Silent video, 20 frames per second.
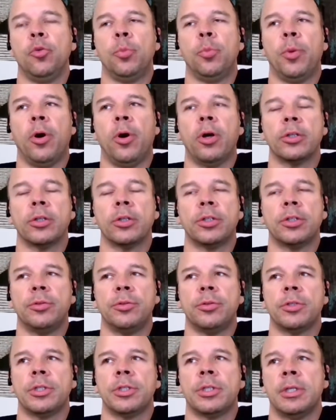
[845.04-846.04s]

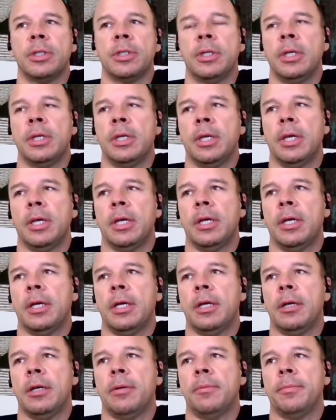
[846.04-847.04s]
partners
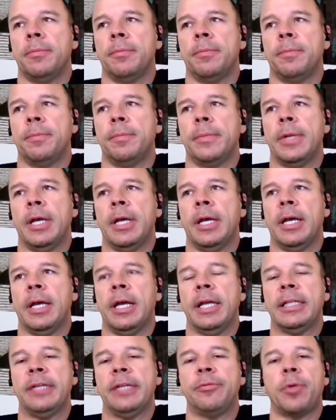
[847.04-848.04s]

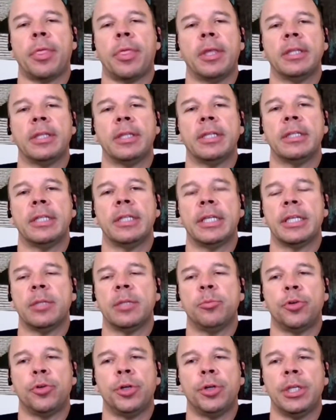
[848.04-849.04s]
and everything that they can
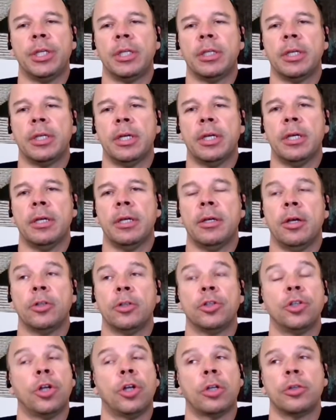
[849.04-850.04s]
bring on
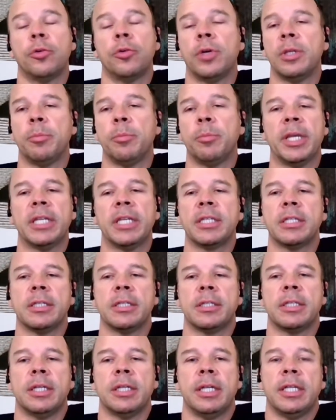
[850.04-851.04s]
an ongoing
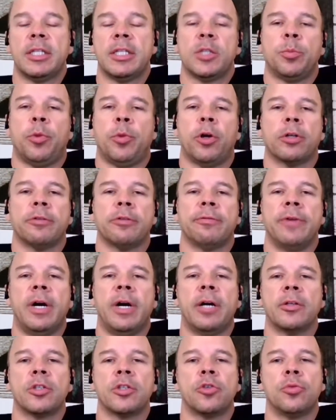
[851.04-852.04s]
basis. It's part of
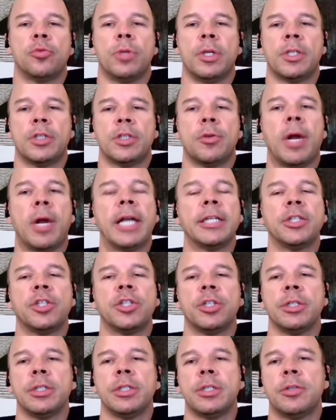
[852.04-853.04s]
our
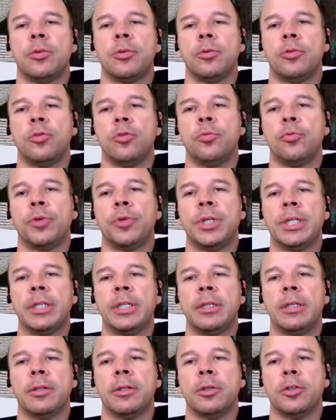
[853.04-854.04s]
strategy is to
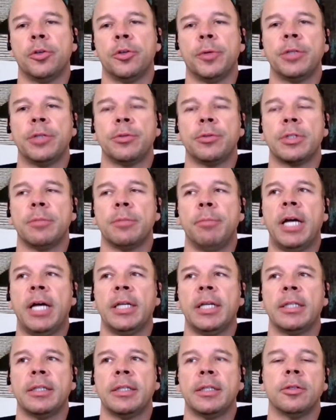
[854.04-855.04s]
bring the greatest
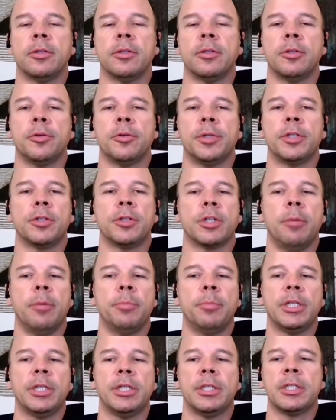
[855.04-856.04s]
minds and the greatest
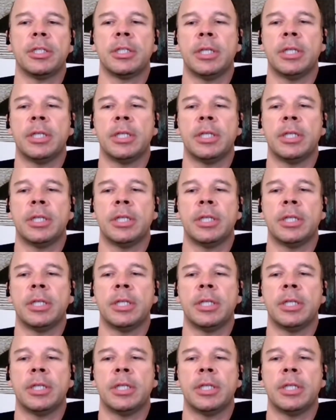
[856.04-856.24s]
companies.